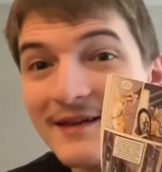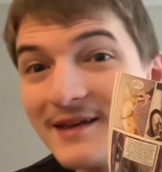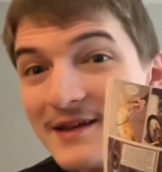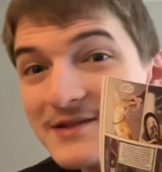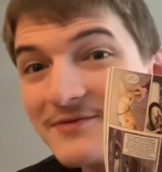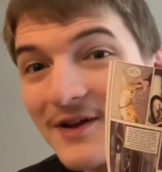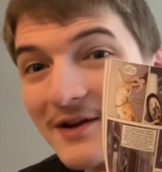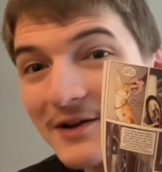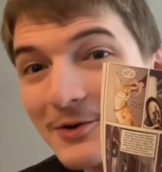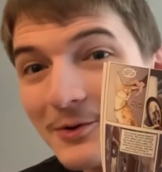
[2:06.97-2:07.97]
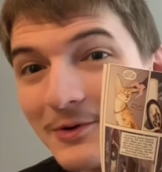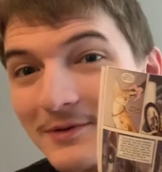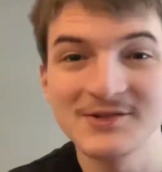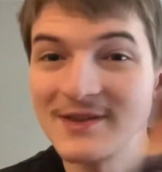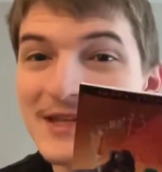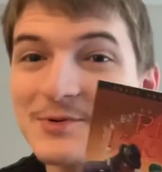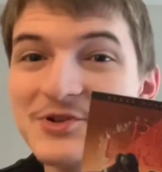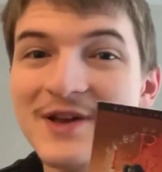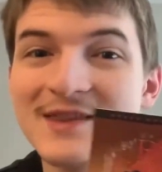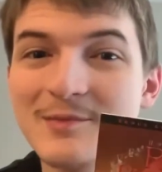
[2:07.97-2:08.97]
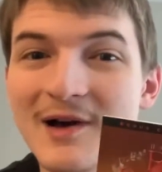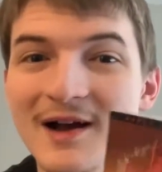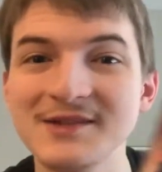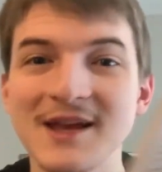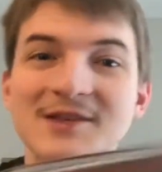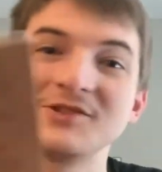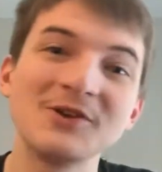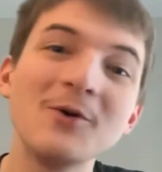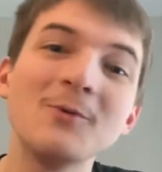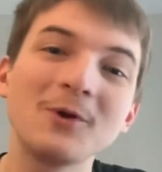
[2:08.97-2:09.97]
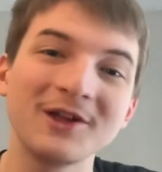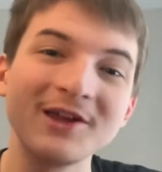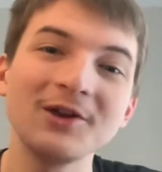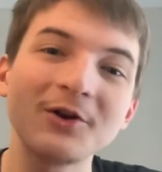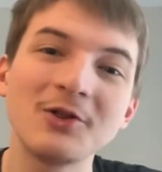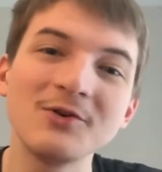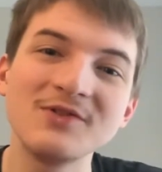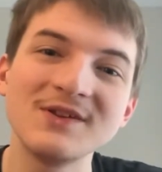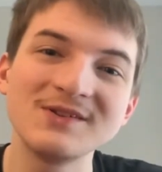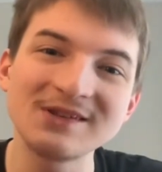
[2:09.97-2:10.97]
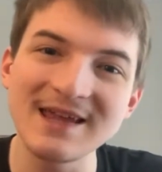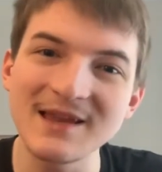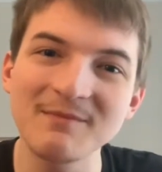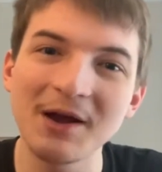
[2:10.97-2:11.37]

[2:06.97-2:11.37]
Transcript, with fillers: it is very cool. So that's what you get in the box set. So we're going to include this in my